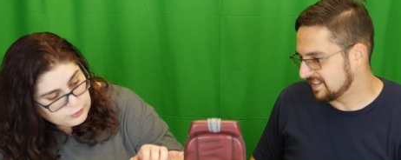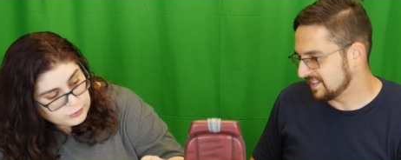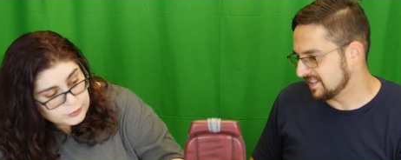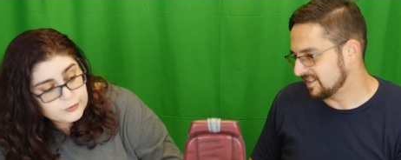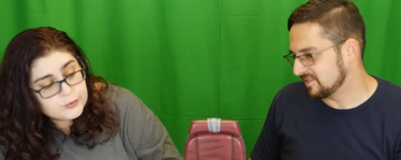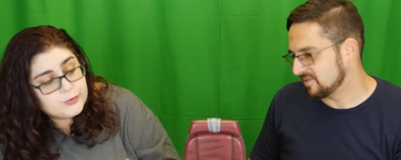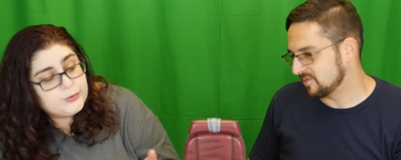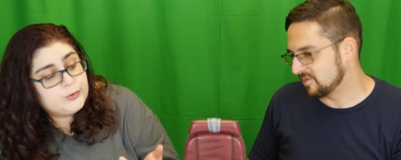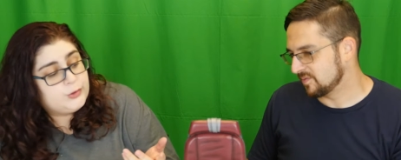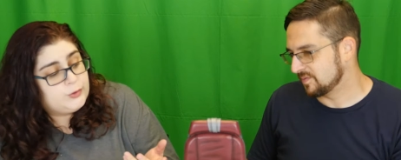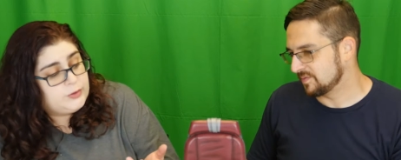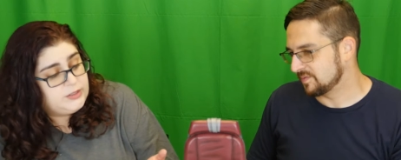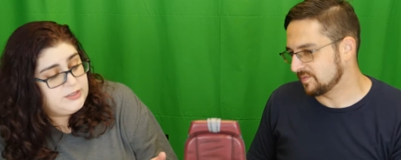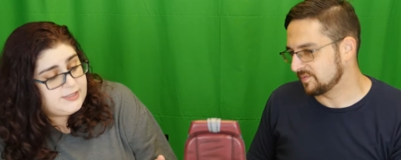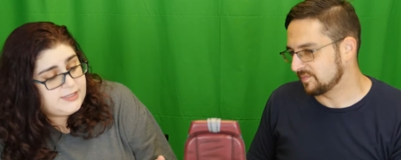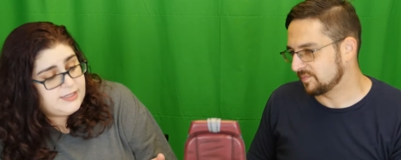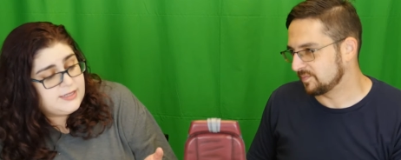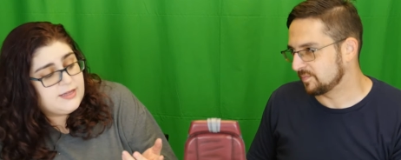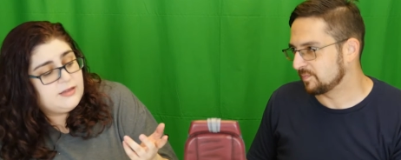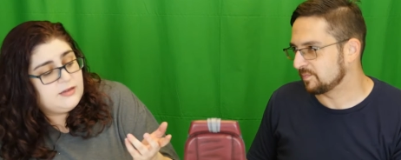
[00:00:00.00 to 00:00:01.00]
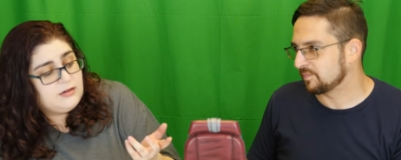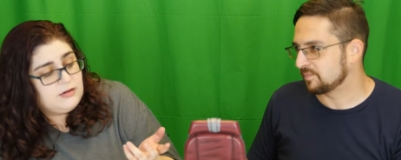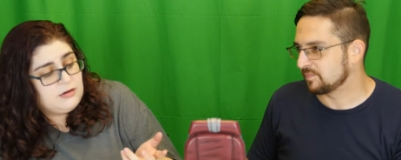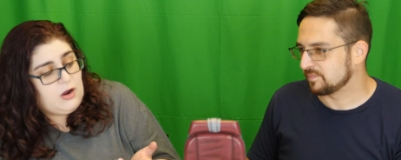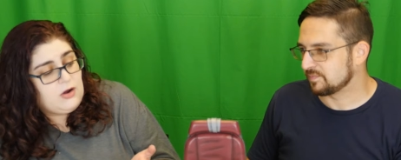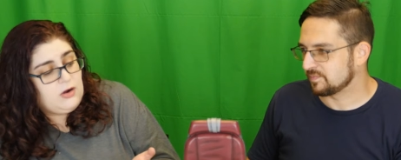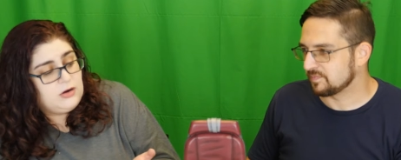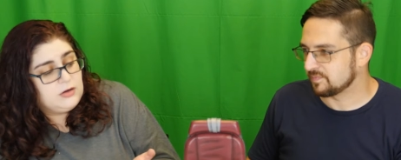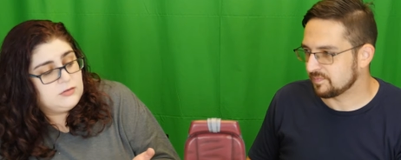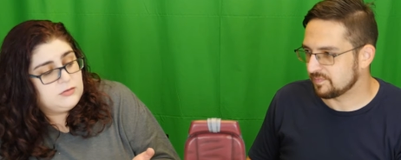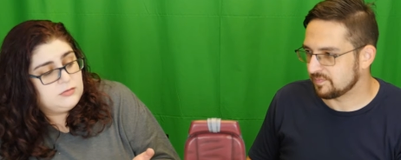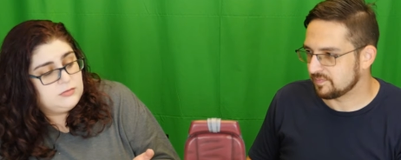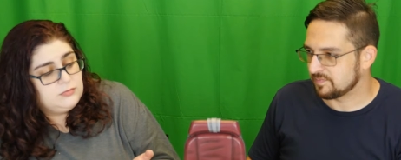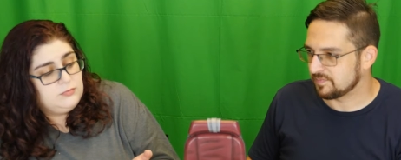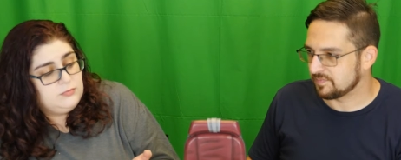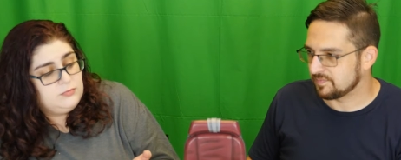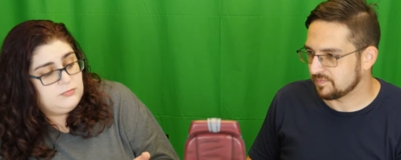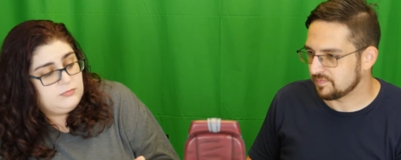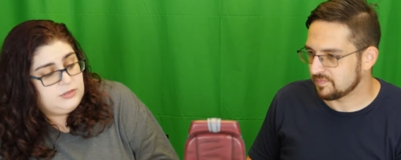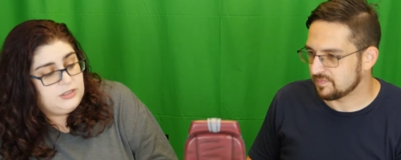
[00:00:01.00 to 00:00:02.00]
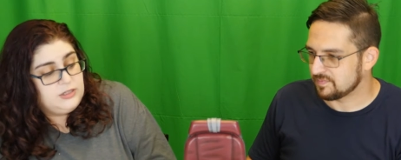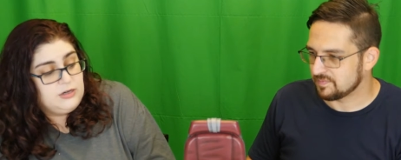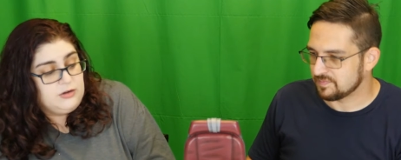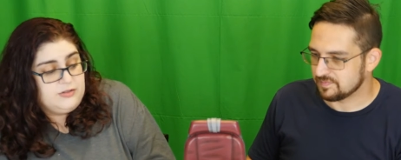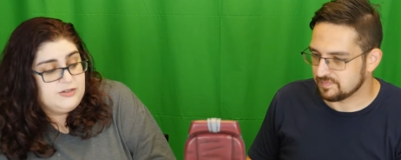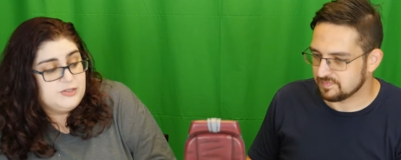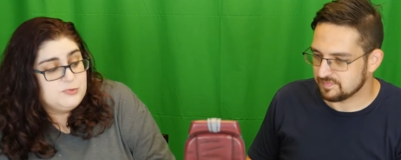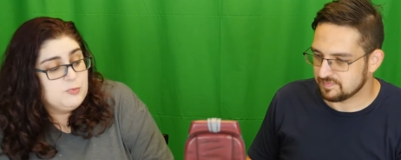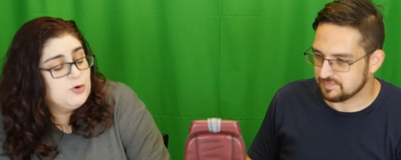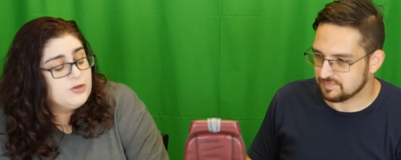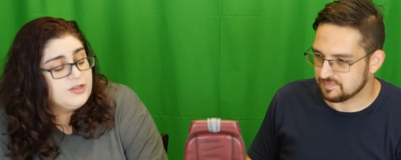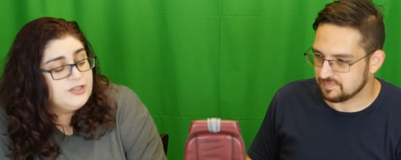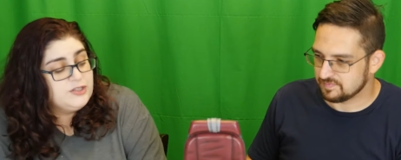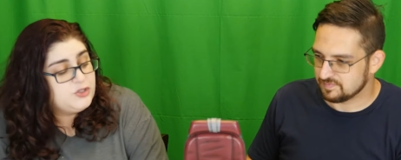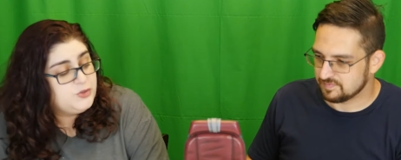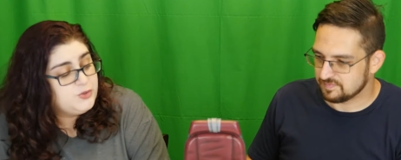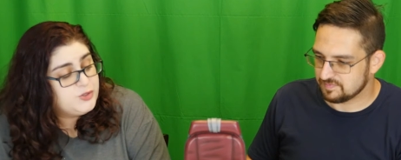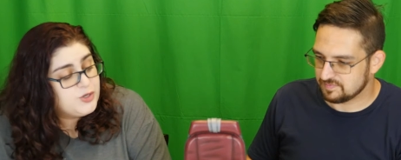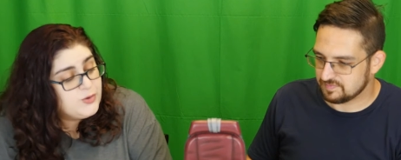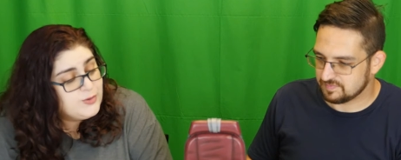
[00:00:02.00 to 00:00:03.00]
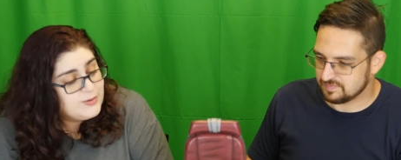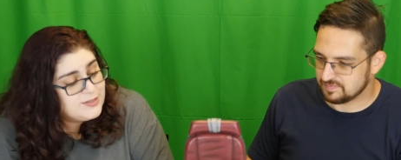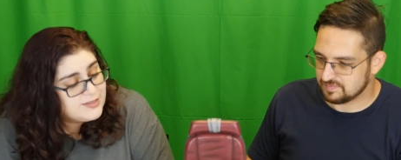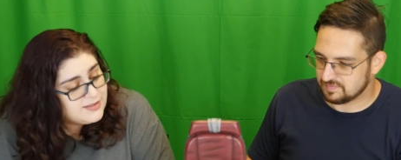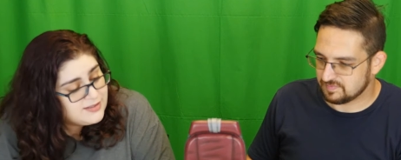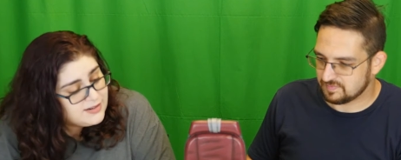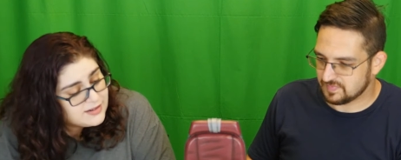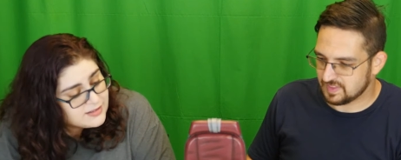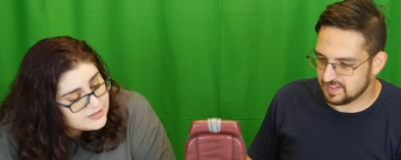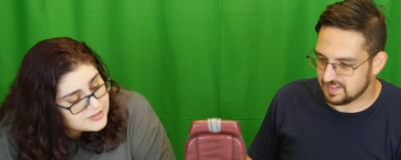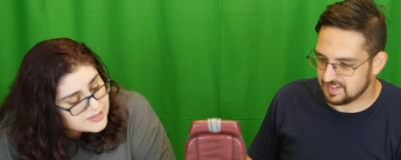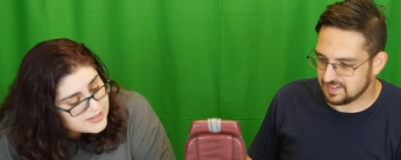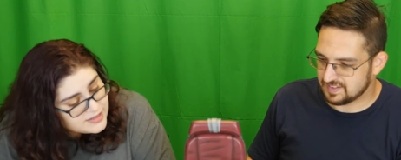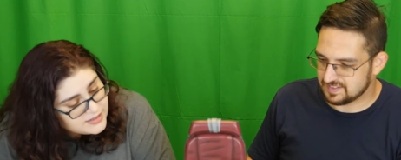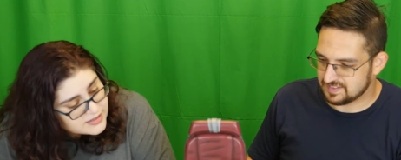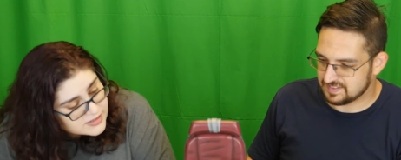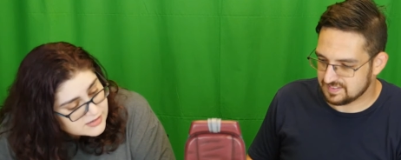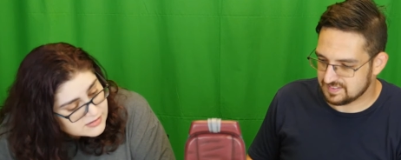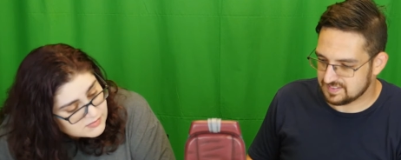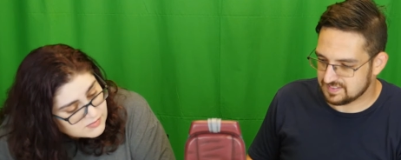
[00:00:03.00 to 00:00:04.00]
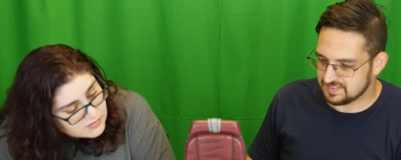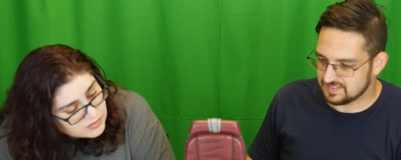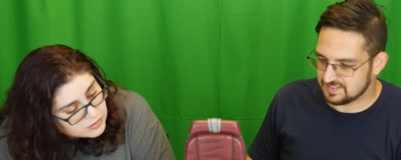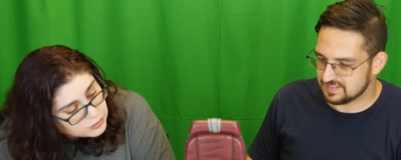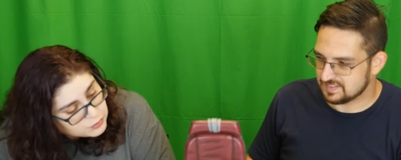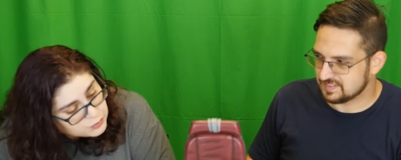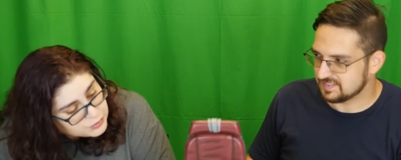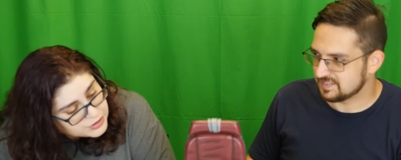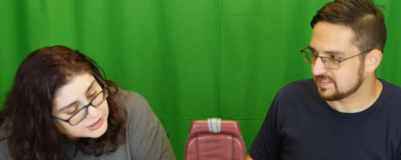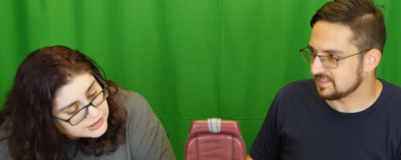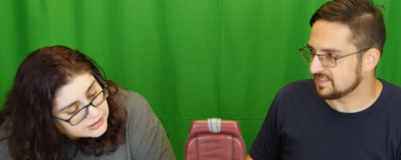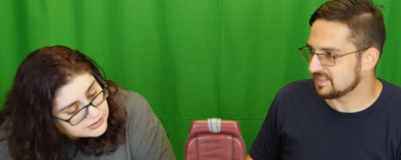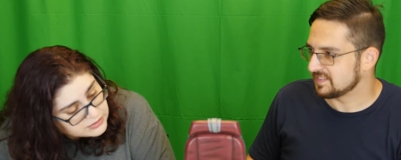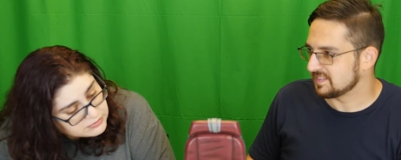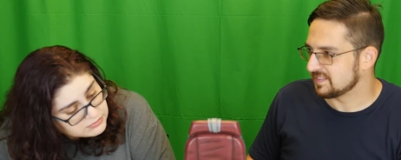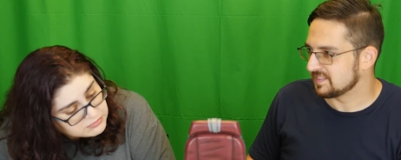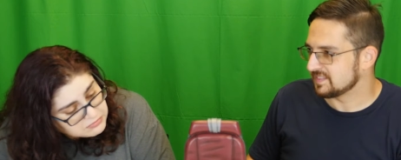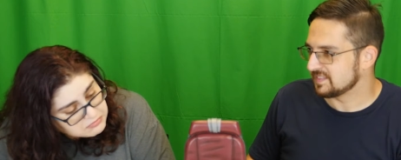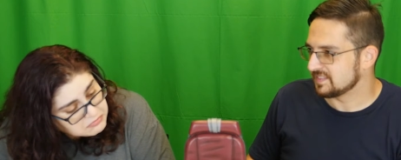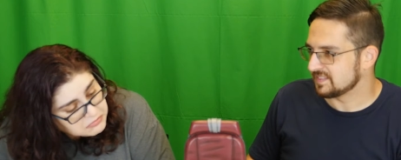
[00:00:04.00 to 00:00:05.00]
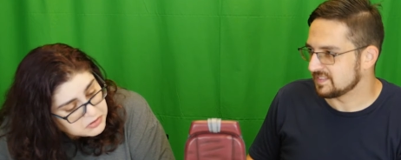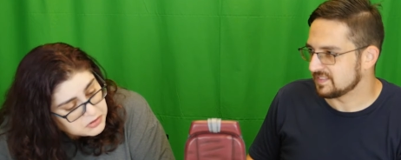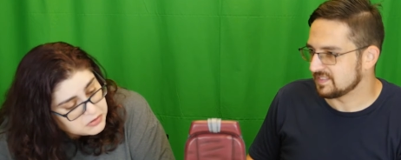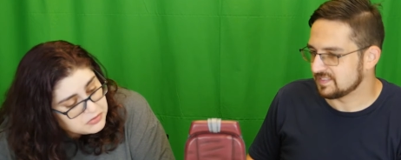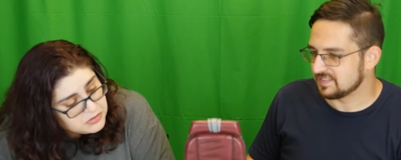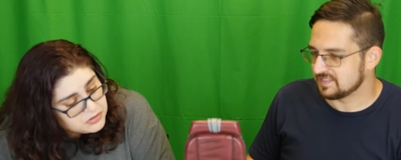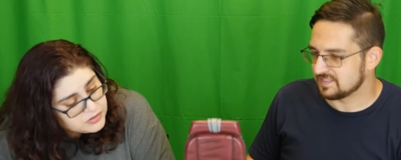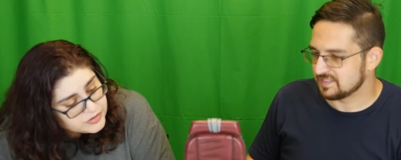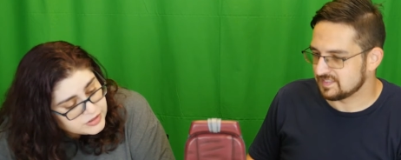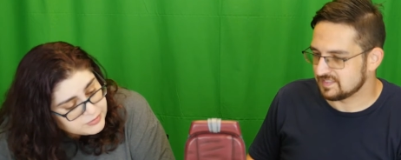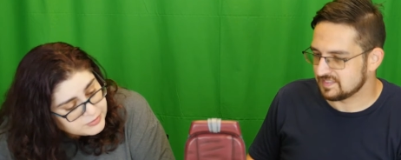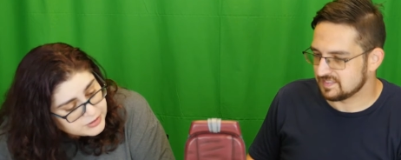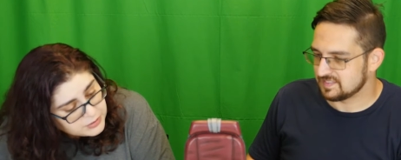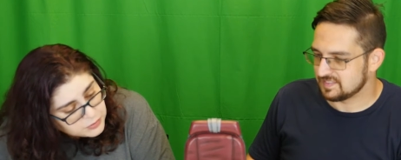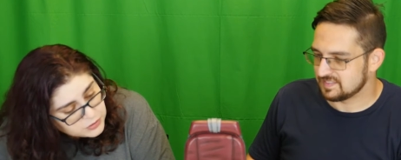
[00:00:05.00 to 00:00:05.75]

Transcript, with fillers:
Speaker 1: Grogu you can see that there are you know there's more than two tones in there. There's at least three. Who knows how many